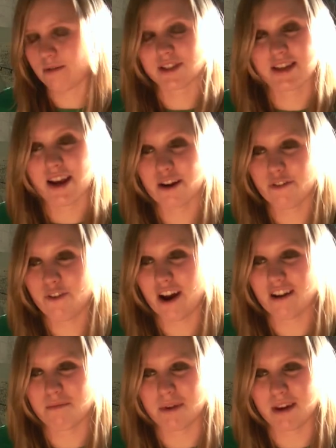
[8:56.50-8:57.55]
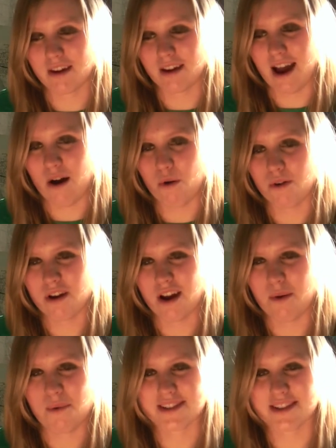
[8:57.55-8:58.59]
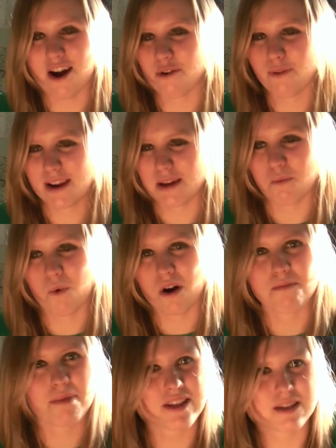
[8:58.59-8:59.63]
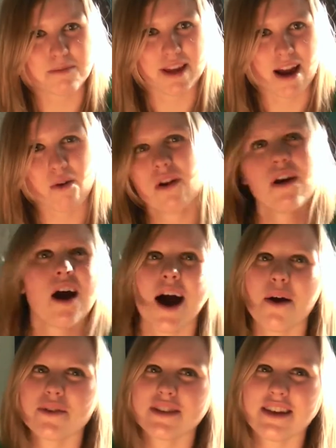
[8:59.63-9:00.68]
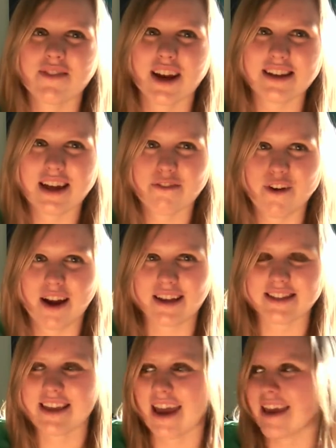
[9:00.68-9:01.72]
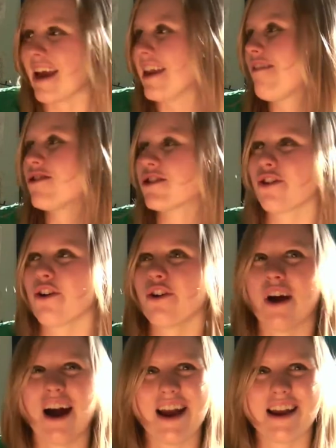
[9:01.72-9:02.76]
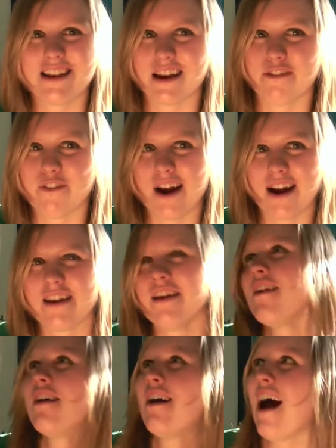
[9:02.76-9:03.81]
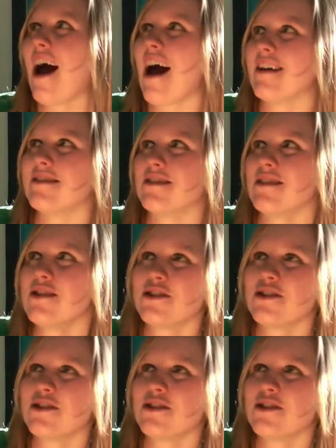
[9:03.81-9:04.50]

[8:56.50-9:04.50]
I was terrified of being out. I was not ready one bit to be out. I wasn't even identifying as gay yet. Even to her, I identified as